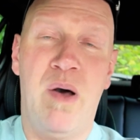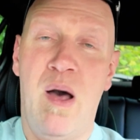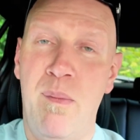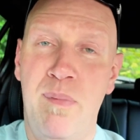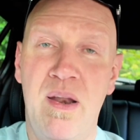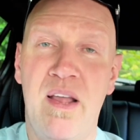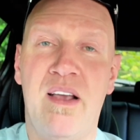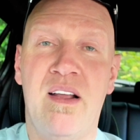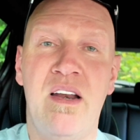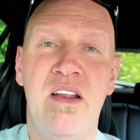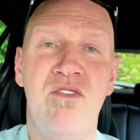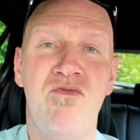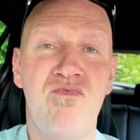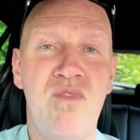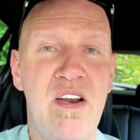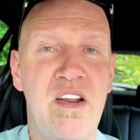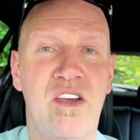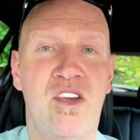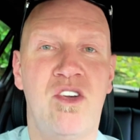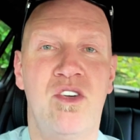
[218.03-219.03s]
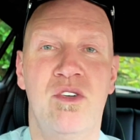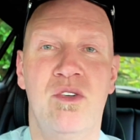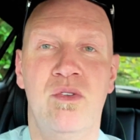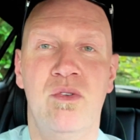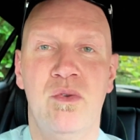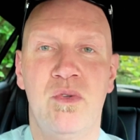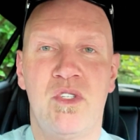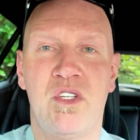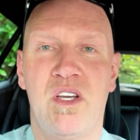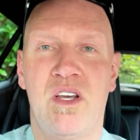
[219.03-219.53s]
publicly
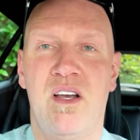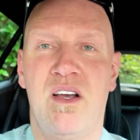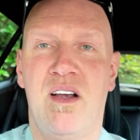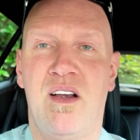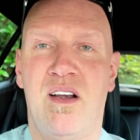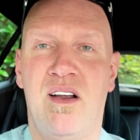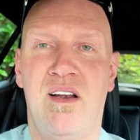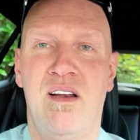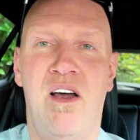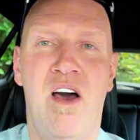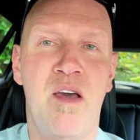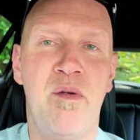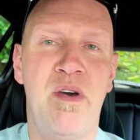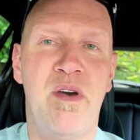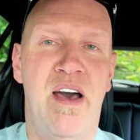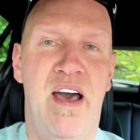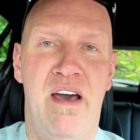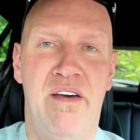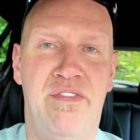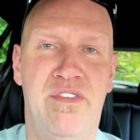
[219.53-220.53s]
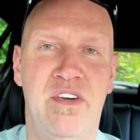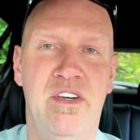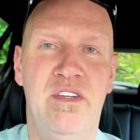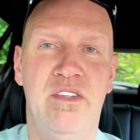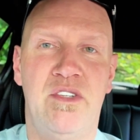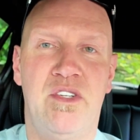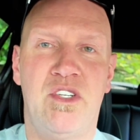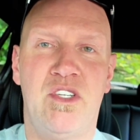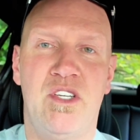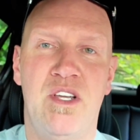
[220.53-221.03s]
ridicules climate
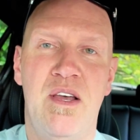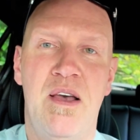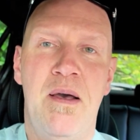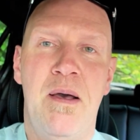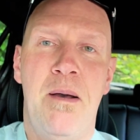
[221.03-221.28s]
efforts